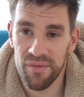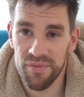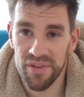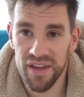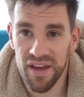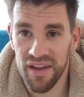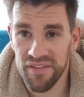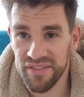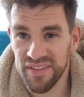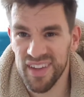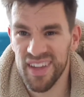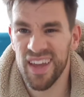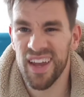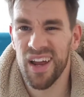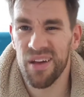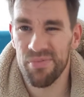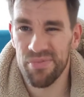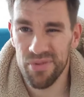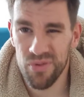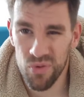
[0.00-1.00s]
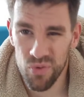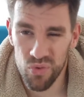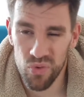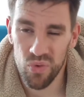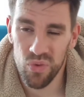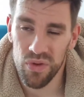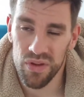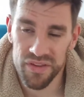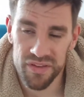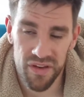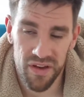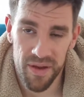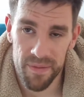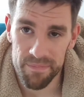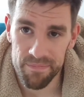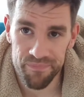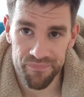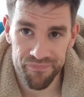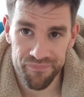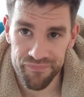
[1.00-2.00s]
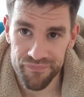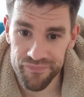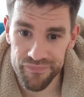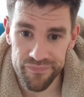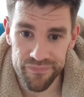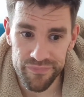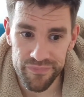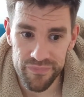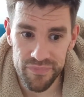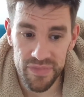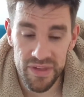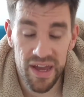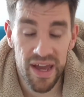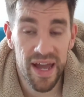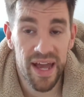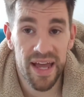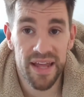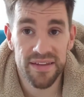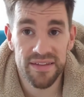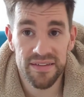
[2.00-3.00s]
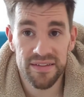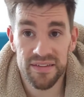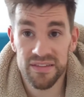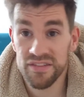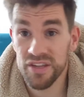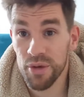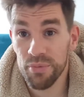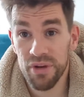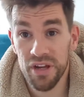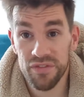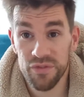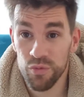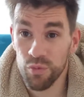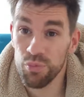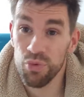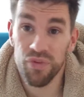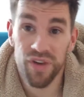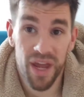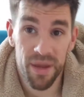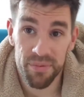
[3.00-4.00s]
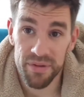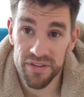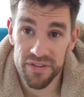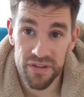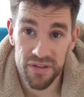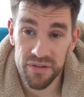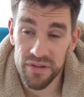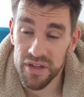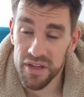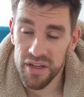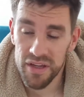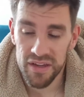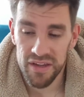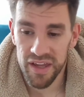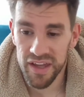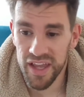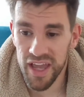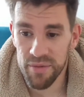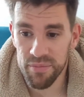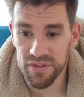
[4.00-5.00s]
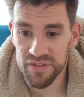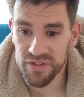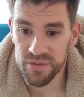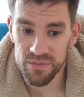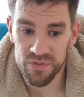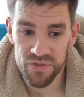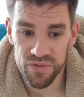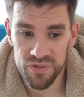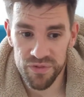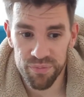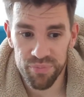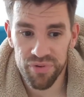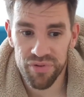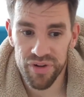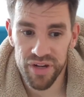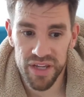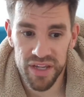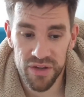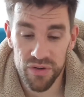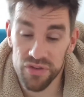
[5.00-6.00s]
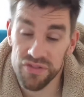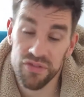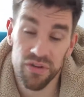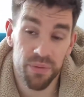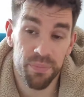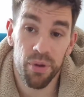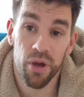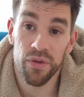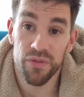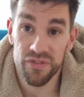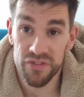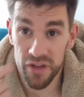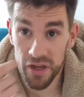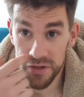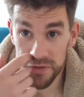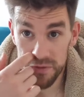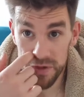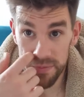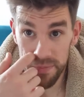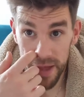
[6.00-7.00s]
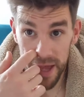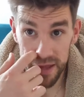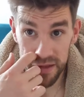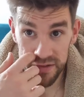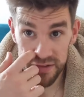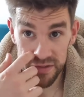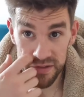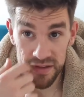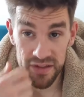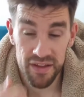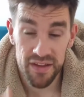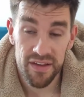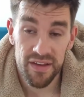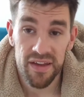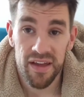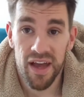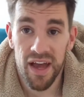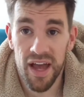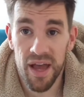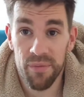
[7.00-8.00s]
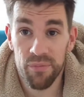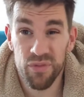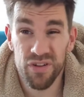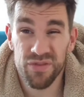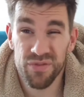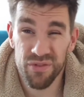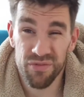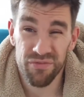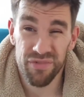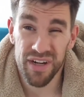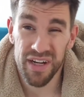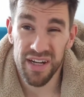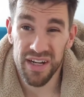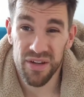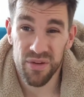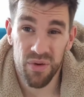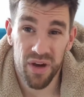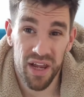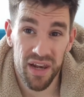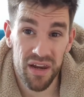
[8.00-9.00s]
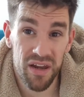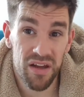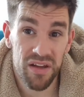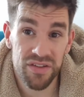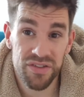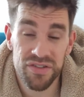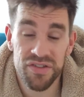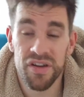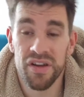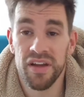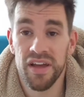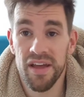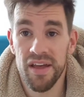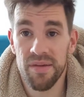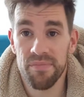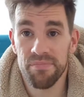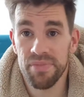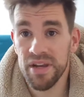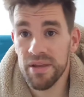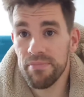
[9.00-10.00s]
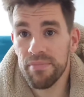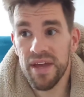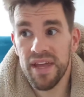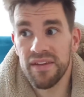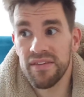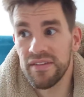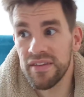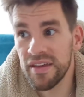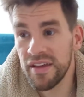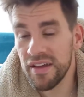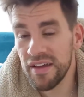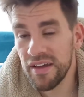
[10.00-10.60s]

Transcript: without having to get up all the time. And the stoma nurses were more than happy to. They gave me some sort of post-surgery bags, which were really quite large, but it meant